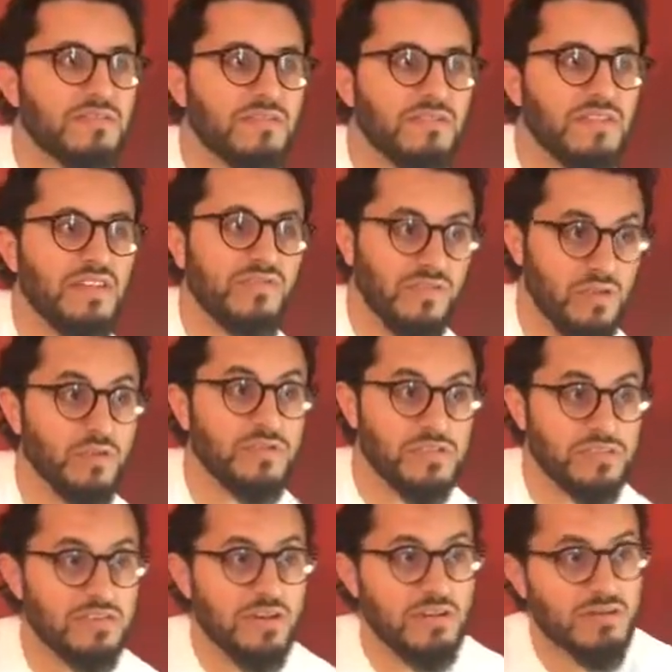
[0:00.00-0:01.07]
it, even though it's
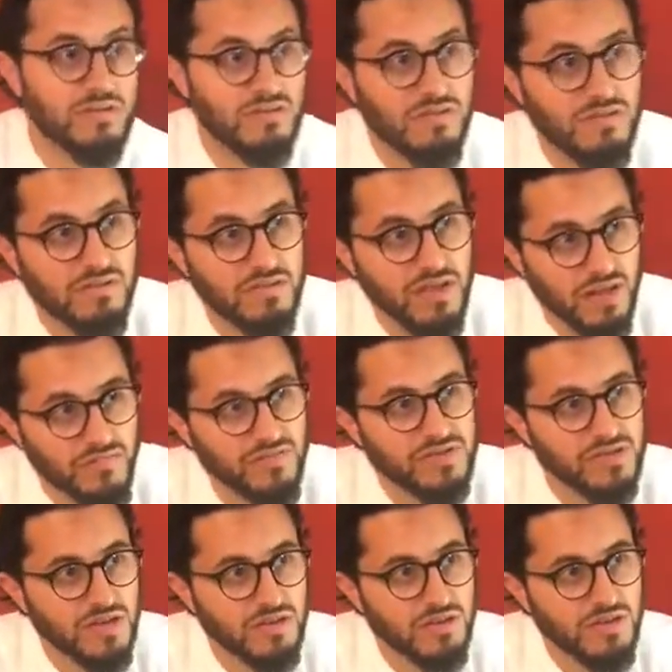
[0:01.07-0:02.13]
a jar, harf a
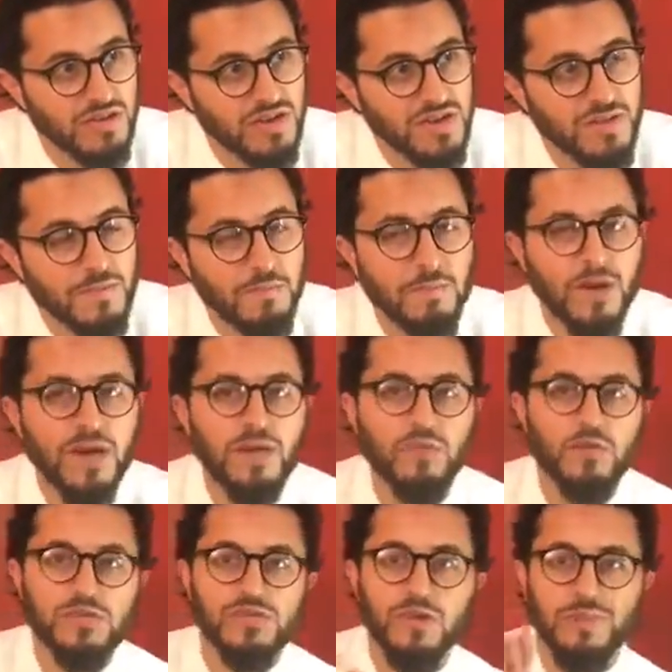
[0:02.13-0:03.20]
jar. But
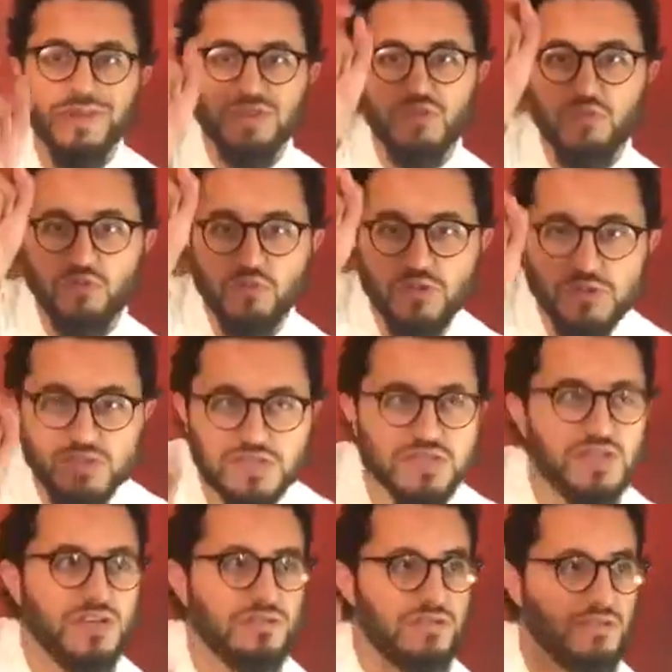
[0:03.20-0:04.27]
we're talking about the first
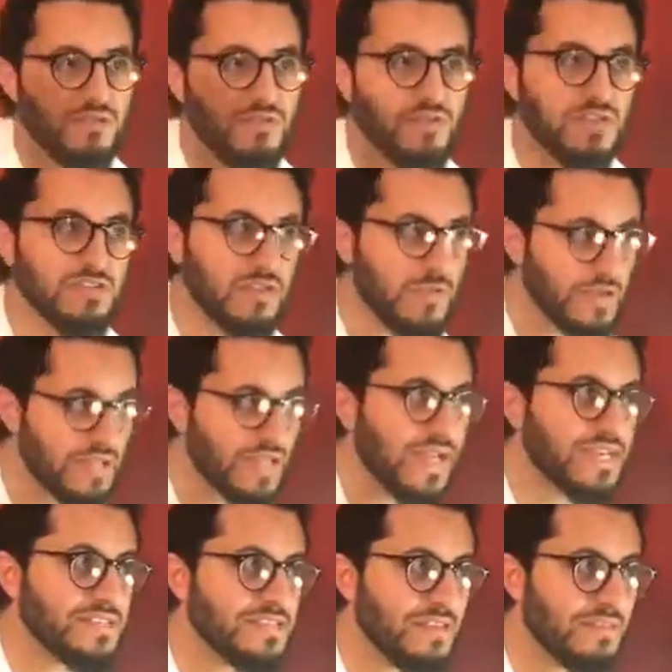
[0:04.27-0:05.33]
letter here. We're not talking about the
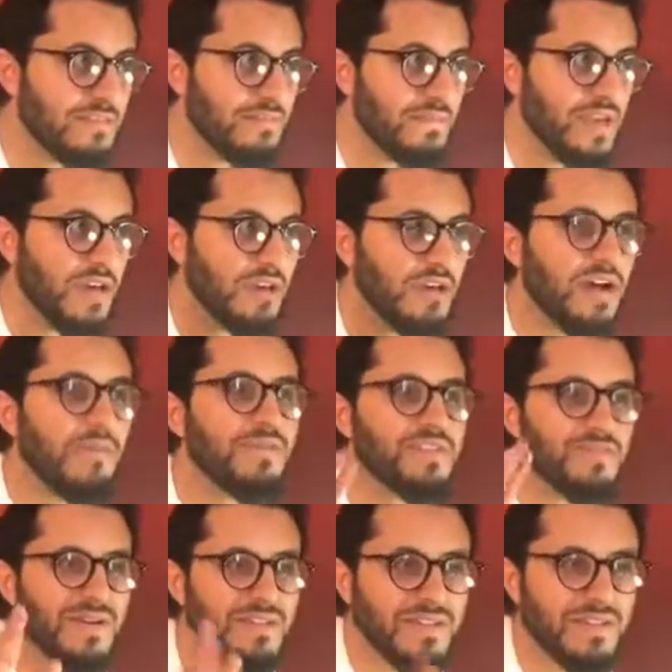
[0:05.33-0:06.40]
last letter. I'rab
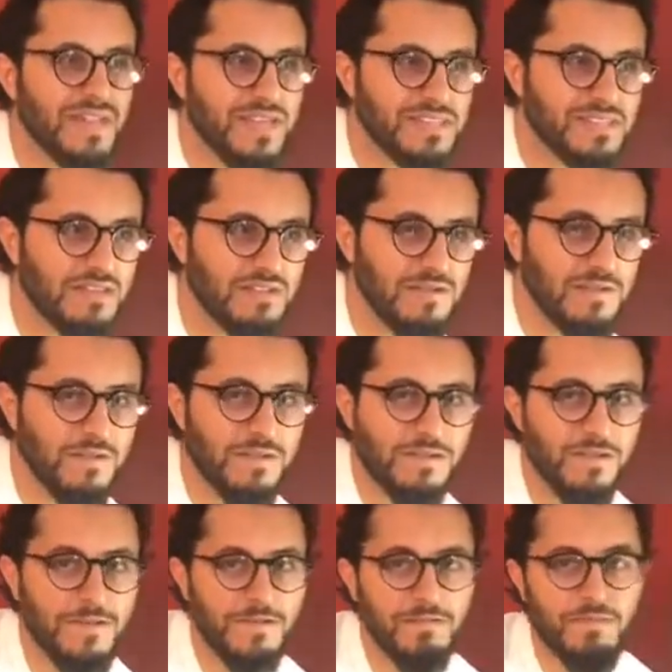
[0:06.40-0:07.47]
is about the last letter.
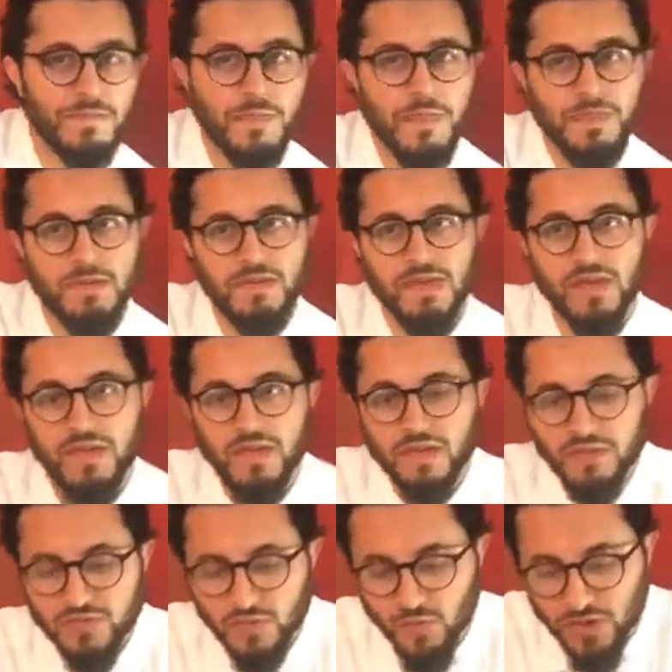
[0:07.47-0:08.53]
Okay,
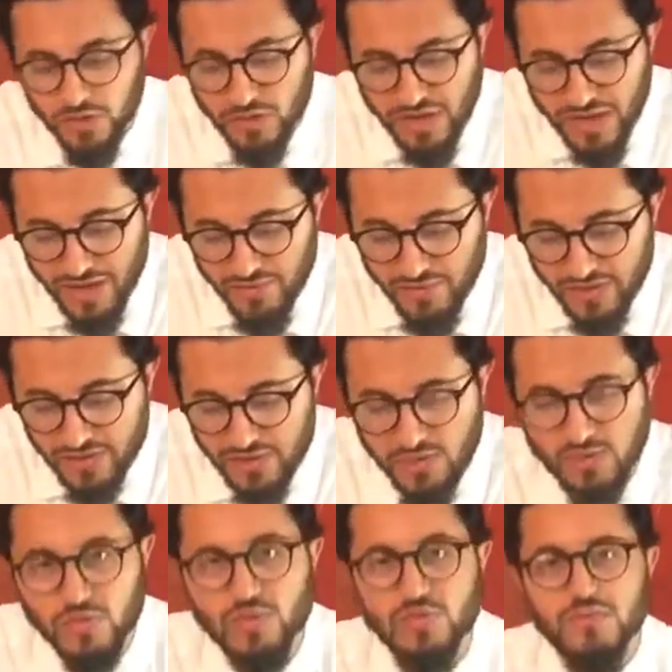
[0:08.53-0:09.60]
so when you have a
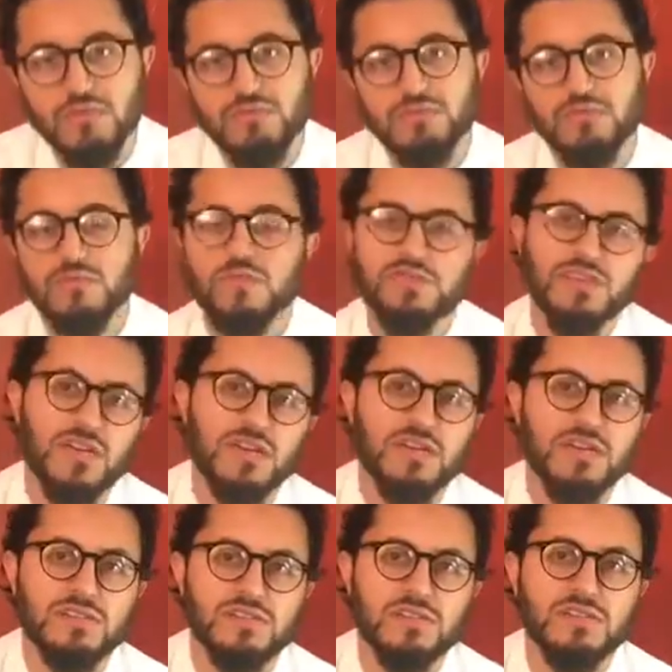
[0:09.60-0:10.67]
sukoon, well, it's not a
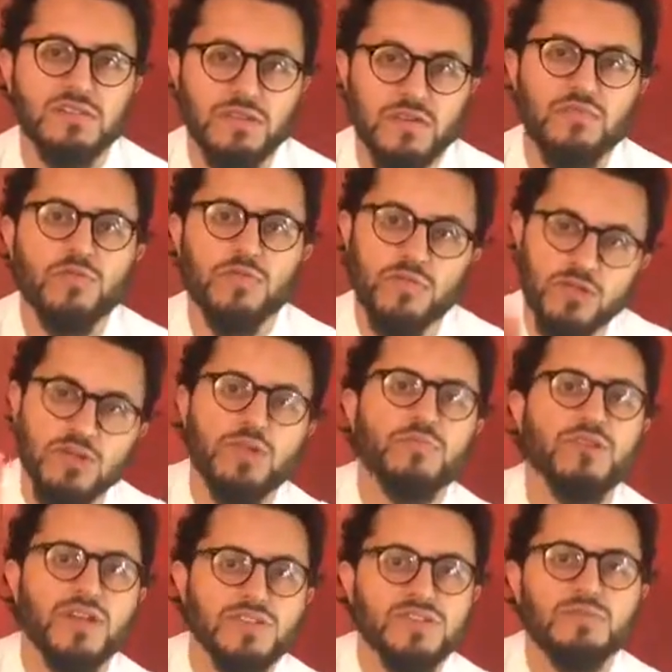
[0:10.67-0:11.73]
kasra, therefore you're going to
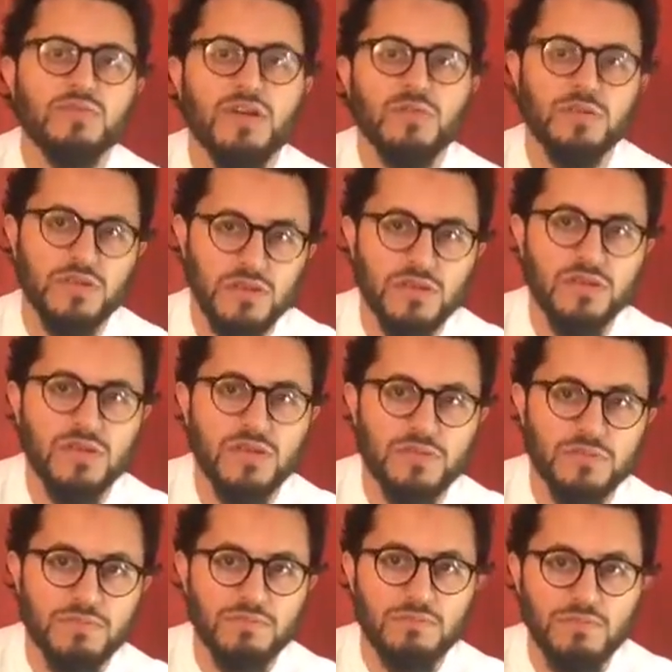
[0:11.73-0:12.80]
pronounce it properly. Allah,
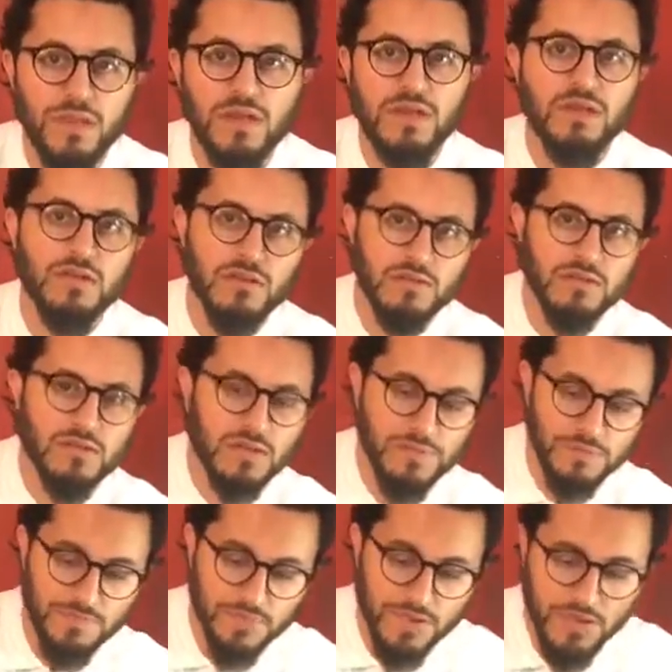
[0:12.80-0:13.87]
min Allah.
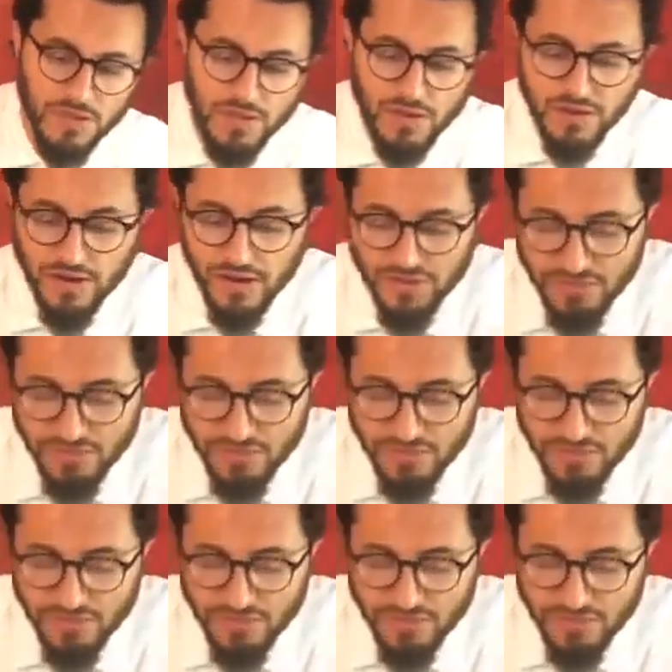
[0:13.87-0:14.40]
All right,